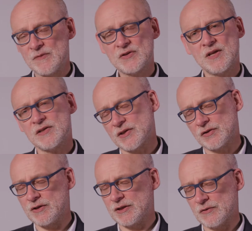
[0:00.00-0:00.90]
So that's the
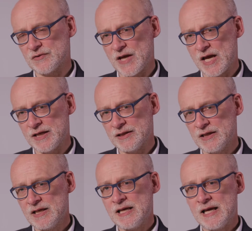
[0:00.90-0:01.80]
critical side.
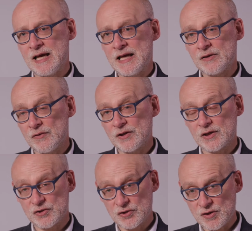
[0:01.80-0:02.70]
And on the
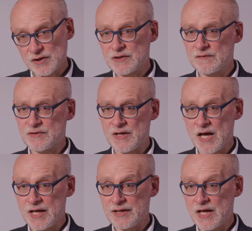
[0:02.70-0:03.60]
constructive
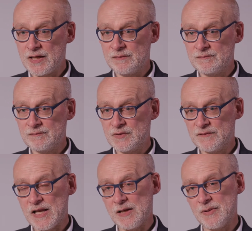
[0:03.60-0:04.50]
side, I'm
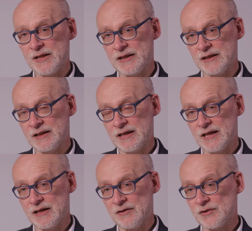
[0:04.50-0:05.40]

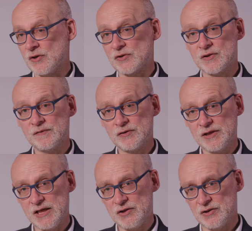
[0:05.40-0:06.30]
developing the doctrine of
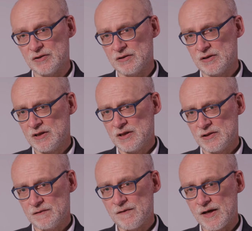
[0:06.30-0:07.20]
creation
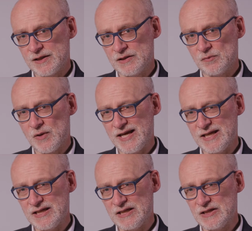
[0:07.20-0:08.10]
to find
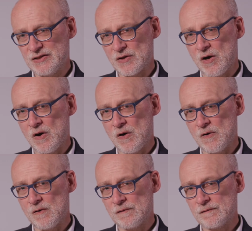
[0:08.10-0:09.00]
ways
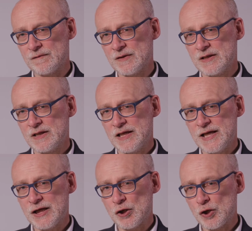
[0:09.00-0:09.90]
of
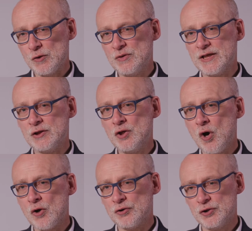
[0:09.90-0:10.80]
including
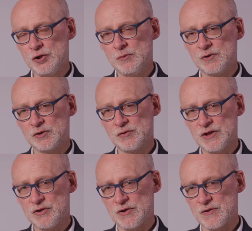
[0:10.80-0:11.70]
non-human
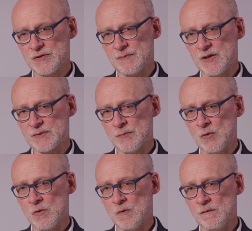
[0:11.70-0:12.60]
creatures much
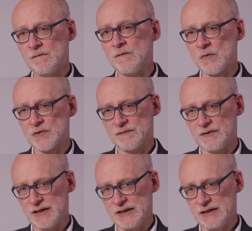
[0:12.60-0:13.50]
more
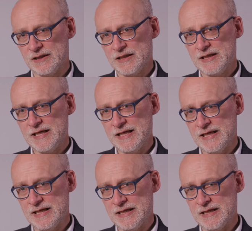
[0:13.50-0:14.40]
forcefully
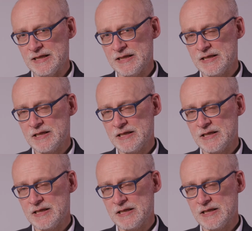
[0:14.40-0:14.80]
in